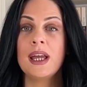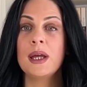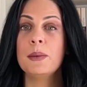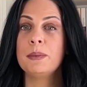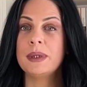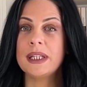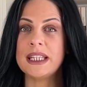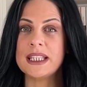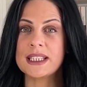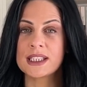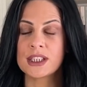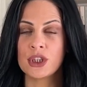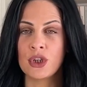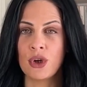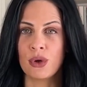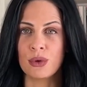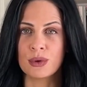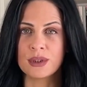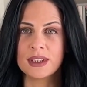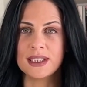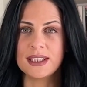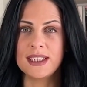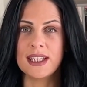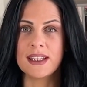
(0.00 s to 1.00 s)
Please
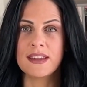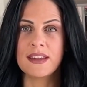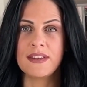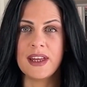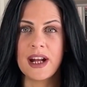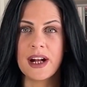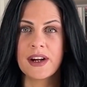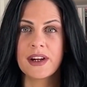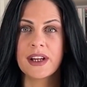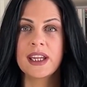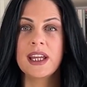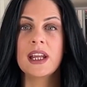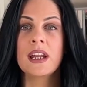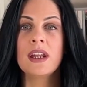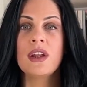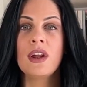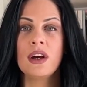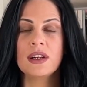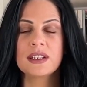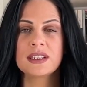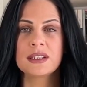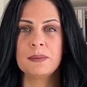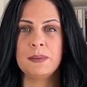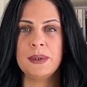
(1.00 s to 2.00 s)
note that there
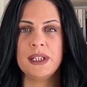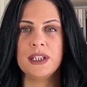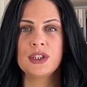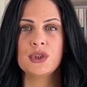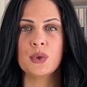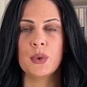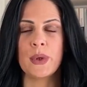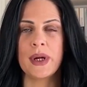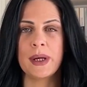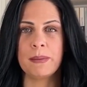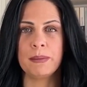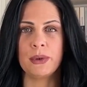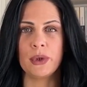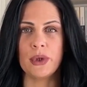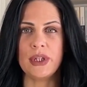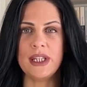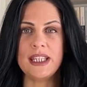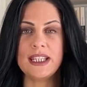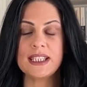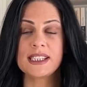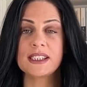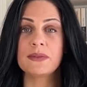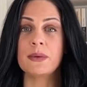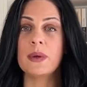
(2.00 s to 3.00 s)
cannot be two
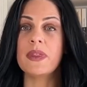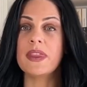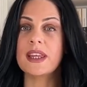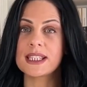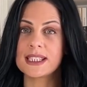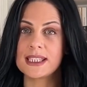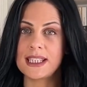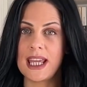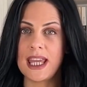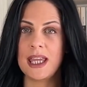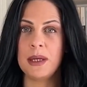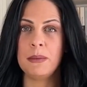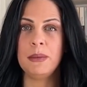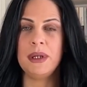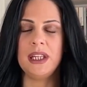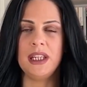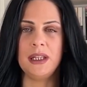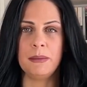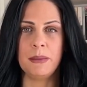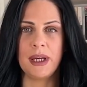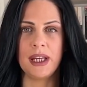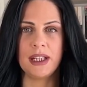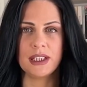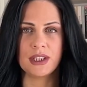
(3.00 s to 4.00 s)
employees with the same
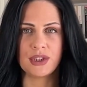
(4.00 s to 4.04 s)
email